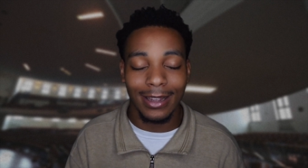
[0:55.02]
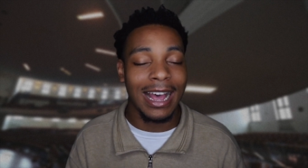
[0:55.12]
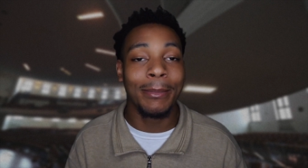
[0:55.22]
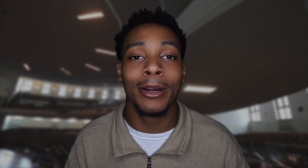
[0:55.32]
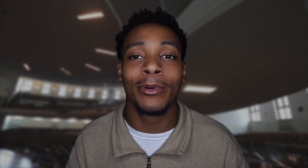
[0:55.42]

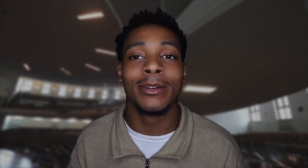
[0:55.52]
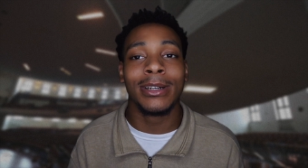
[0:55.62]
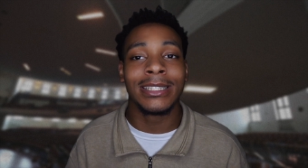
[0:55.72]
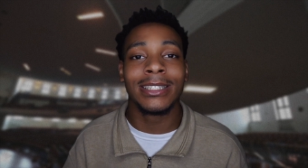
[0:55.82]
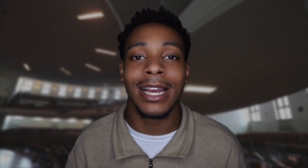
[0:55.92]
I'm here with a
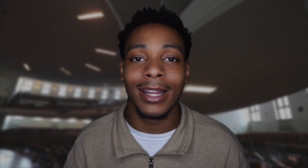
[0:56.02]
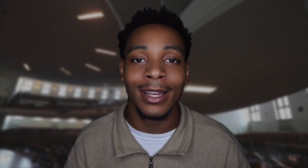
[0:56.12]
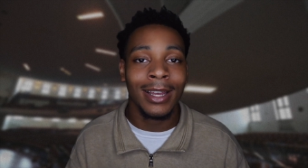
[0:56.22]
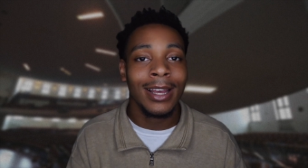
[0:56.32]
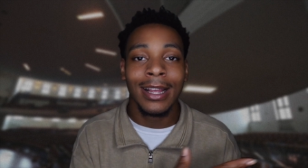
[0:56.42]
What's TJ Lent.
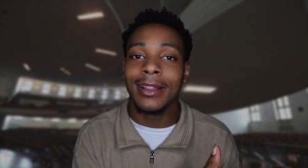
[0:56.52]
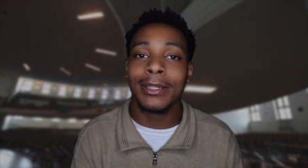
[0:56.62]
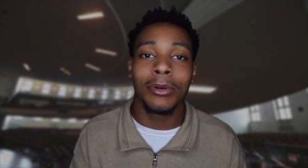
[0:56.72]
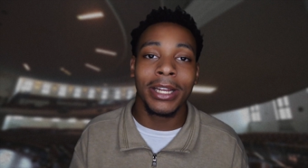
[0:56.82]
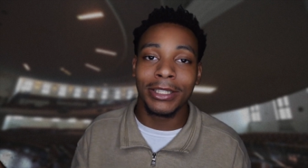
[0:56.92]
Let's
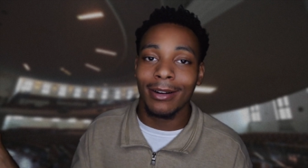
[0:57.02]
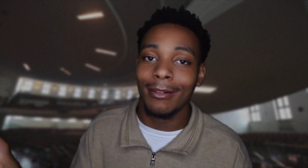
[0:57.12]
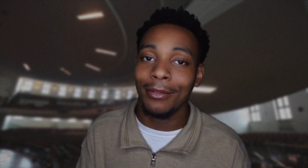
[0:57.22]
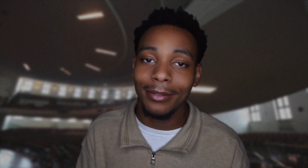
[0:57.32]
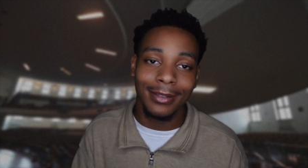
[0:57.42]
roll the
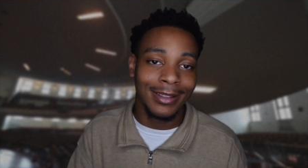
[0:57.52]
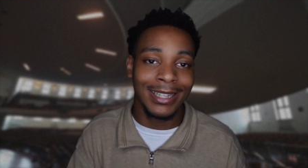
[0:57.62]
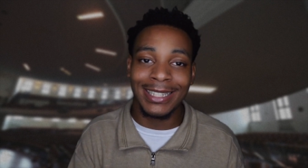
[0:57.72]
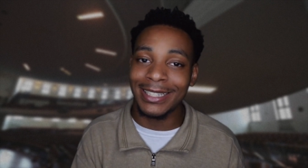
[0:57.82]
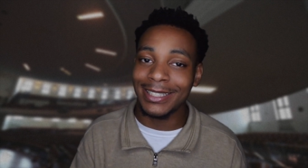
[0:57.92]
intro.
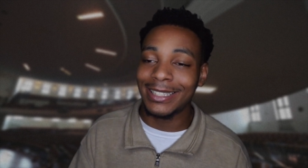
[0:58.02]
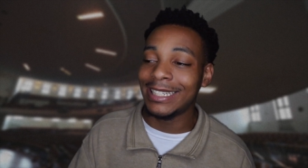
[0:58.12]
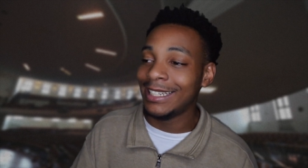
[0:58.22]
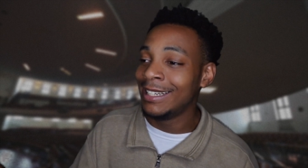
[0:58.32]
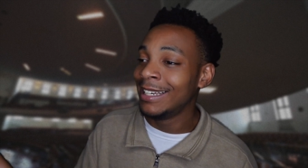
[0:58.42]
Let's get into the
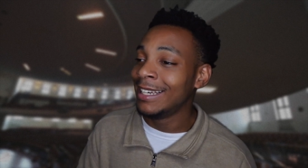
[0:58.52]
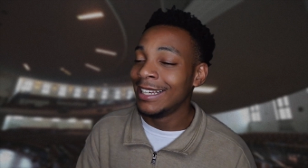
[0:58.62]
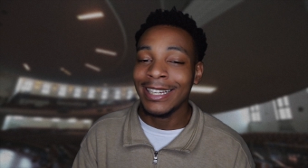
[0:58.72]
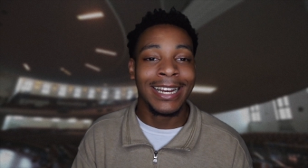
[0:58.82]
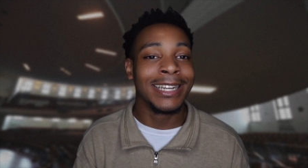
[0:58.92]
tea.
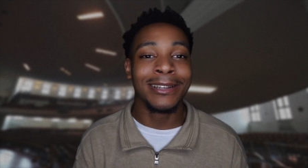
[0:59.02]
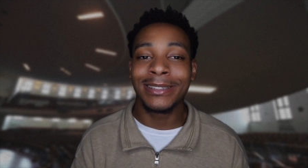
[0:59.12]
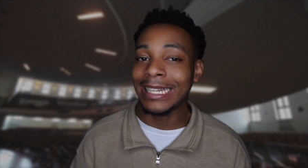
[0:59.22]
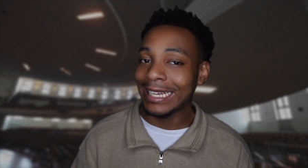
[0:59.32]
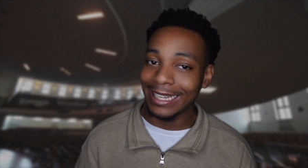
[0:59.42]
Enough
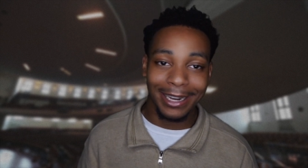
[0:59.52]
singing,